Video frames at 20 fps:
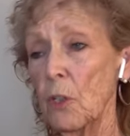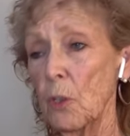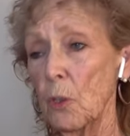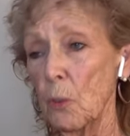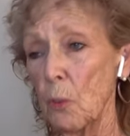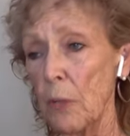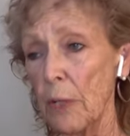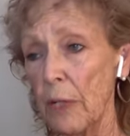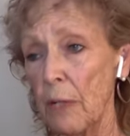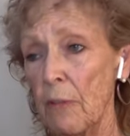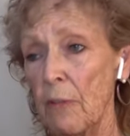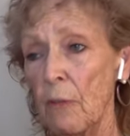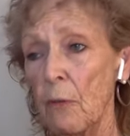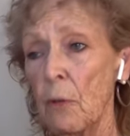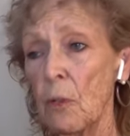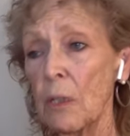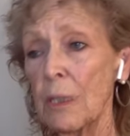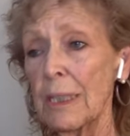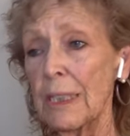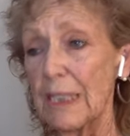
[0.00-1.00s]

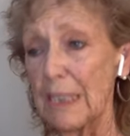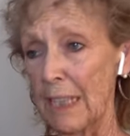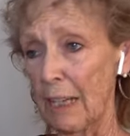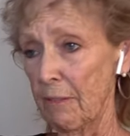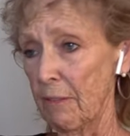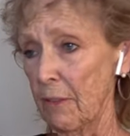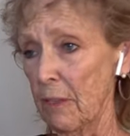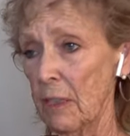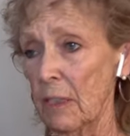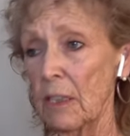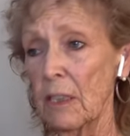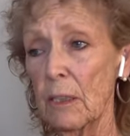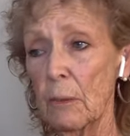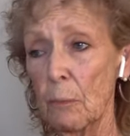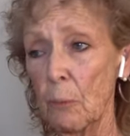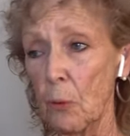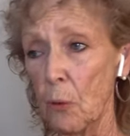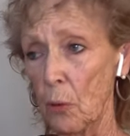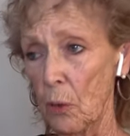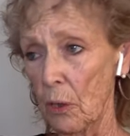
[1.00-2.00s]
24/7
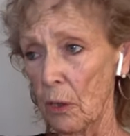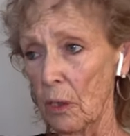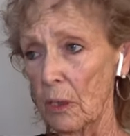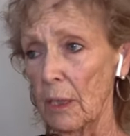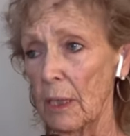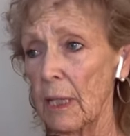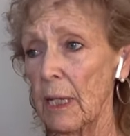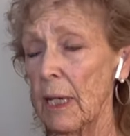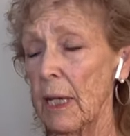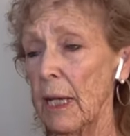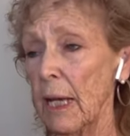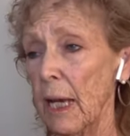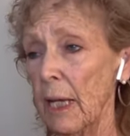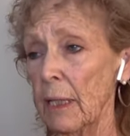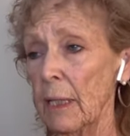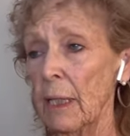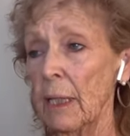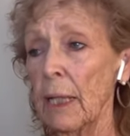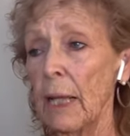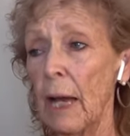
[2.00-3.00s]
support and
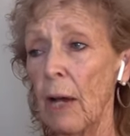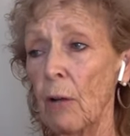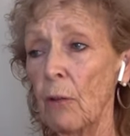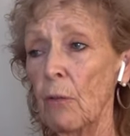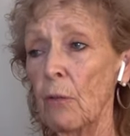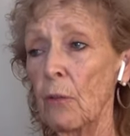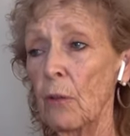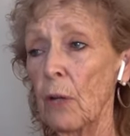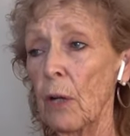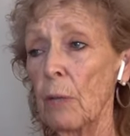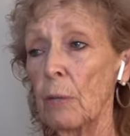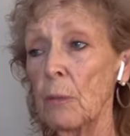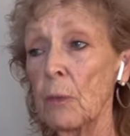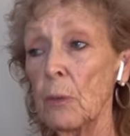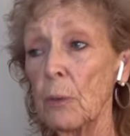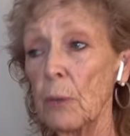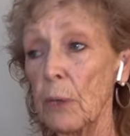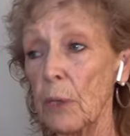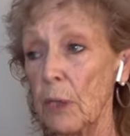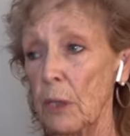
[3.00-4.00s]
allowed for up to
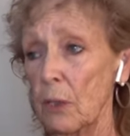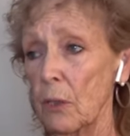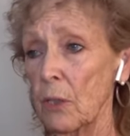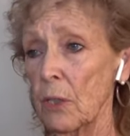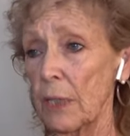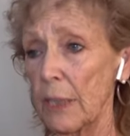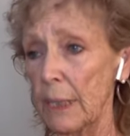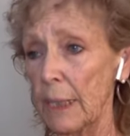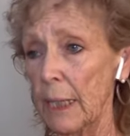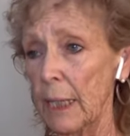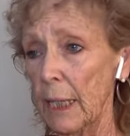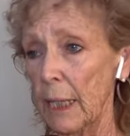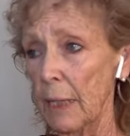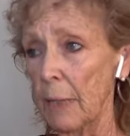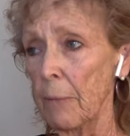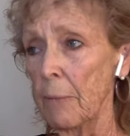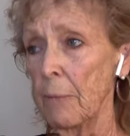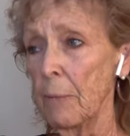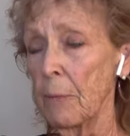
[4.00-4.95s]
a year's stay.